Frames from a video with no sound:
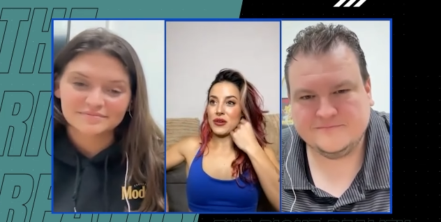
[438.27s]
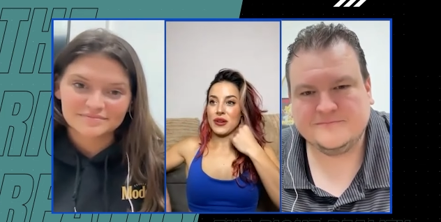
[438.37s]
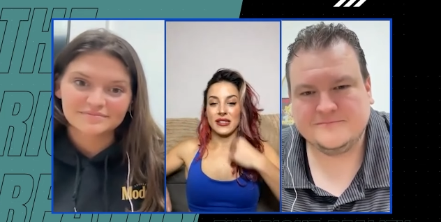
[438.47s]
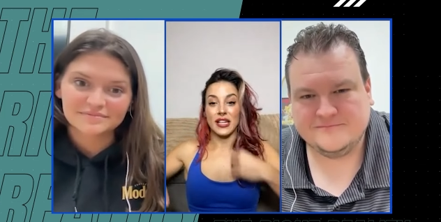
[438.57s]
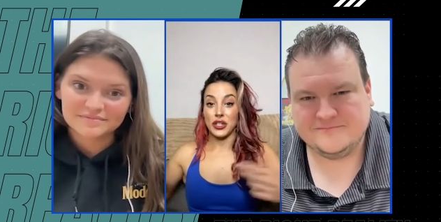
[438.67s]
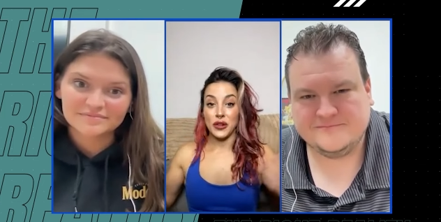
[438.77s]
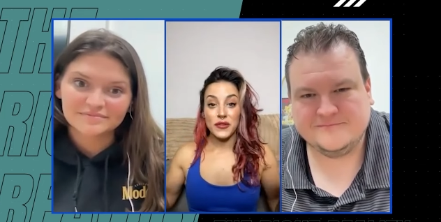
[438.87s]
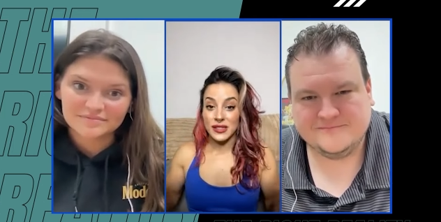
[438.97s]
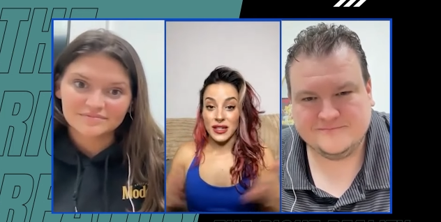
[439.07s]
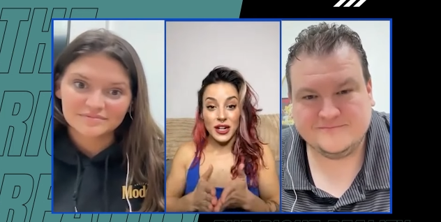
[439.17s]
Speaker 1: And it's like you have to
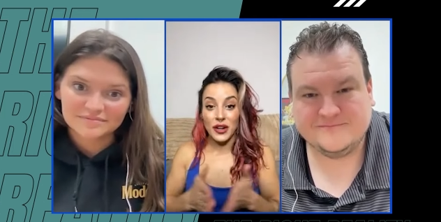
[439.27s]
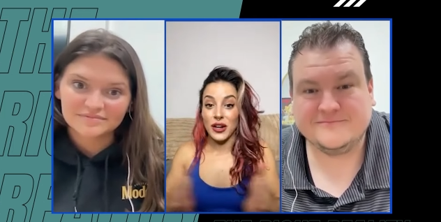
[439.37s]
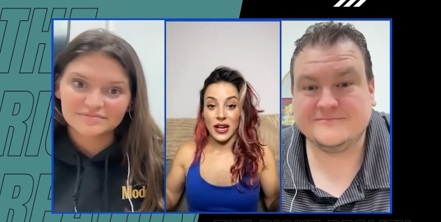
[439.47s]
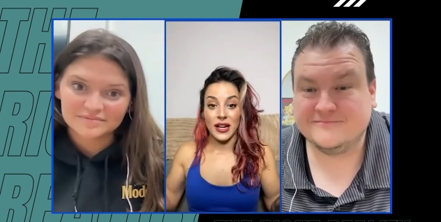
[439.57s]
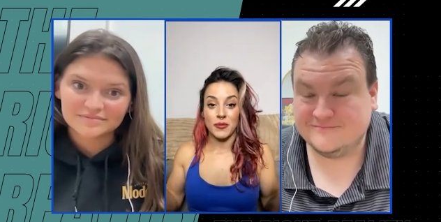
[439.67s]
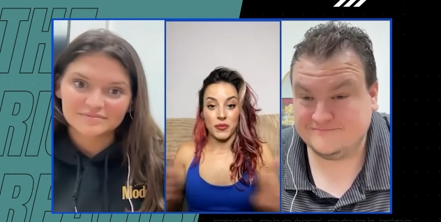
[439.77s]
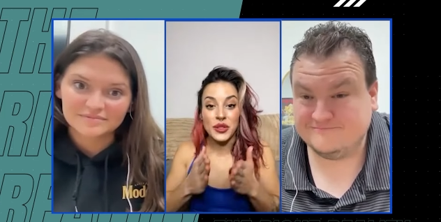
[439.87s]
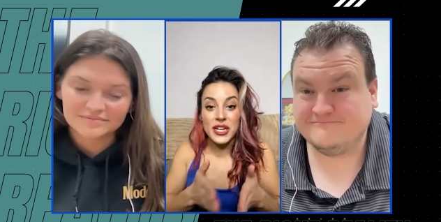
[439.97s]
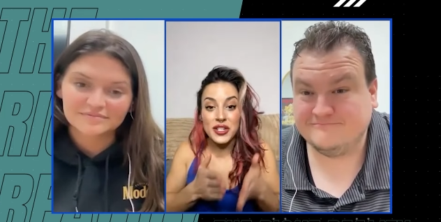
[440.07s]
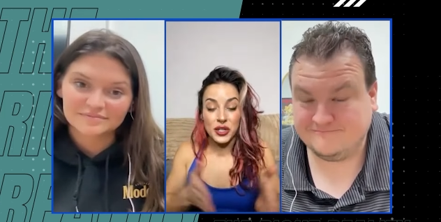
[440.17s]
sit there and, and
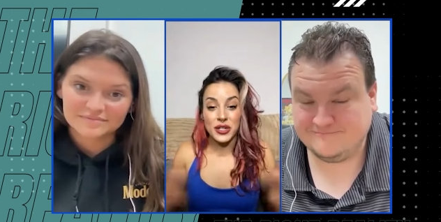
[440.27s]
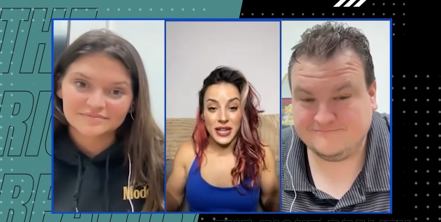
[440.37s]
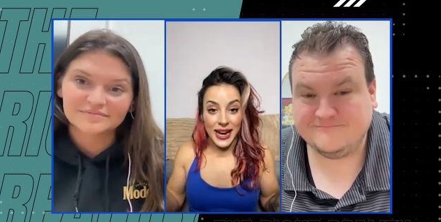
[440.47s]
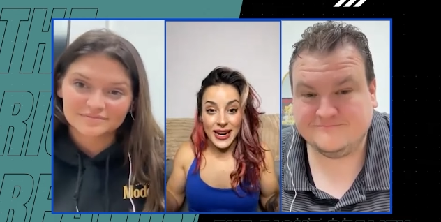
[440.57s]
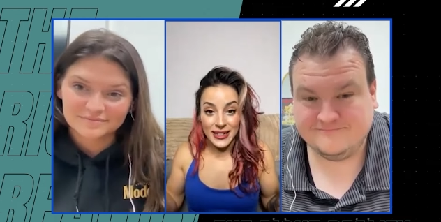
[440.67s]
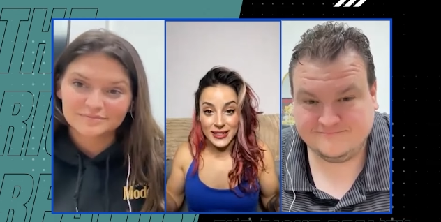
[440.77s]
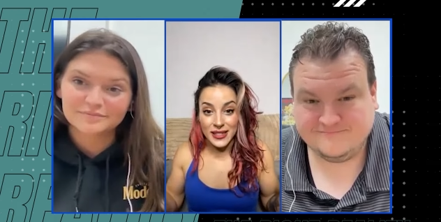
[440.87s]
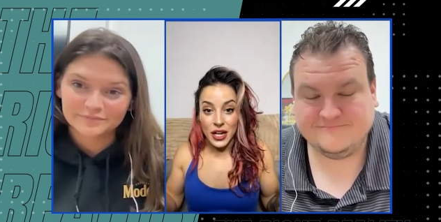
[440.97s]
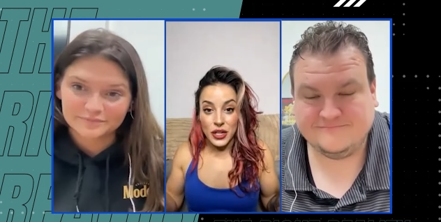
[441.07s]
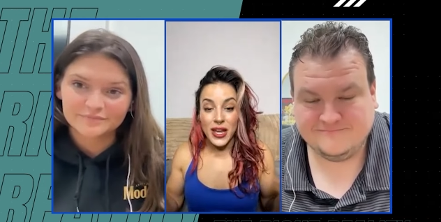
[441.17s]
plead your case.
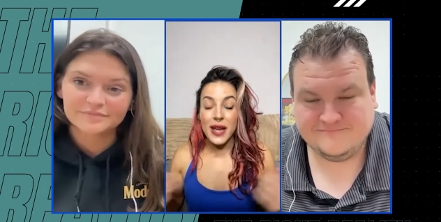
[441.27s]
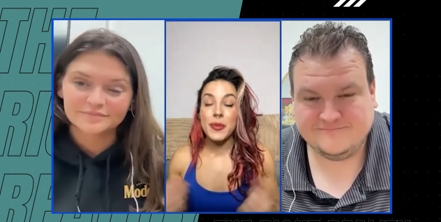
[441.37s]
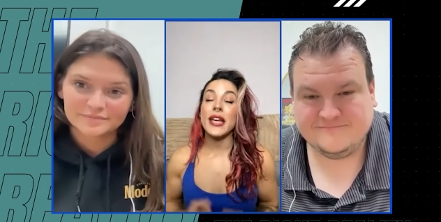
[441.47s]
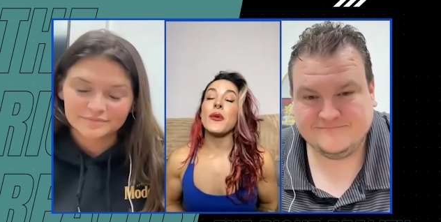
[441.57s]
Mm-hmm. You can't be like,